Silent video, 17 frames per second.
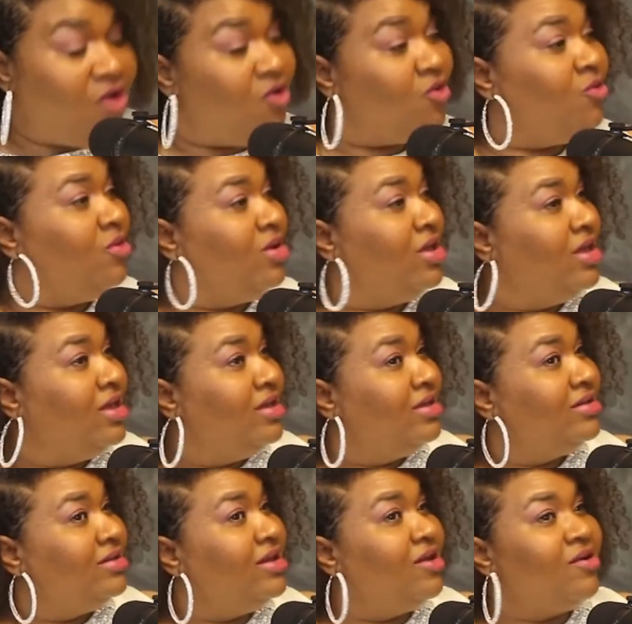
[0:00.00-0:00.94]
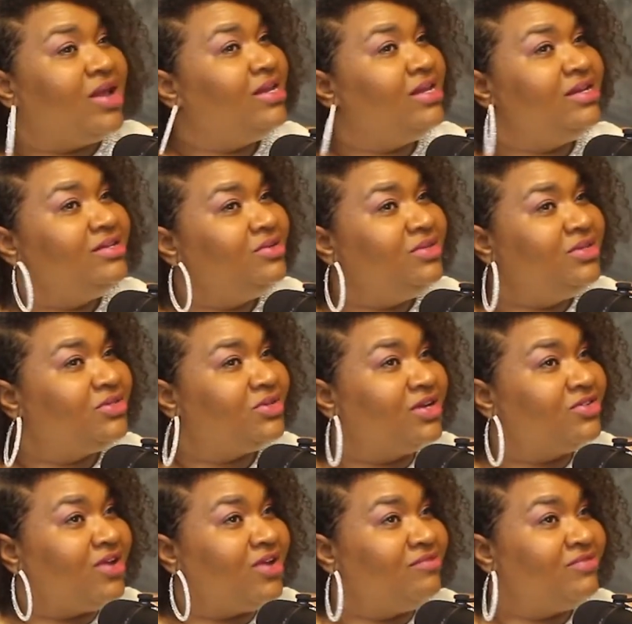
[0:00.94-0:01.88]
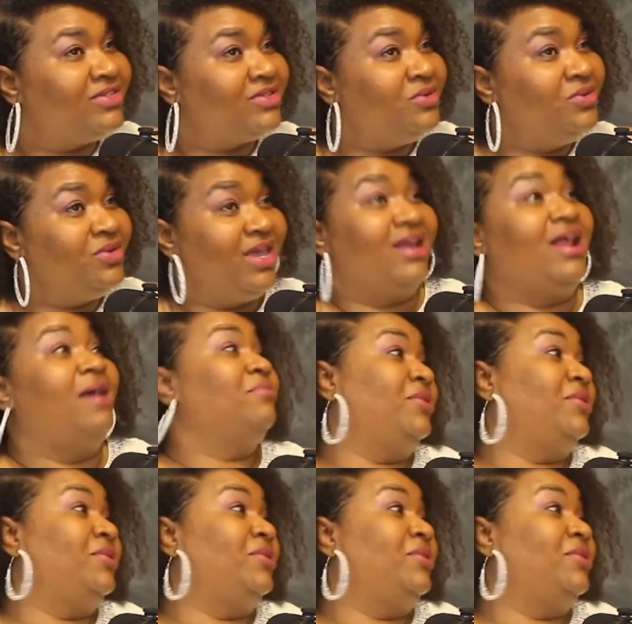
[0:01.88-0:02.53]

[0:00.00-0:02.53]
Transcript: Oh, no, I didn't do the truck driving school yet.